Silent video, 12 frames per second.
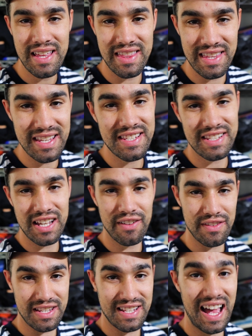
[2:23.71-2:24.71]
This
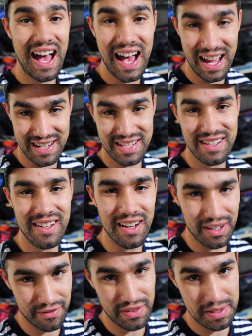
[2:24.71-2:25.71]
stuff is hot
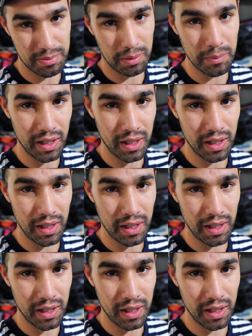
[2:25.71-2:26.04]
on Facebook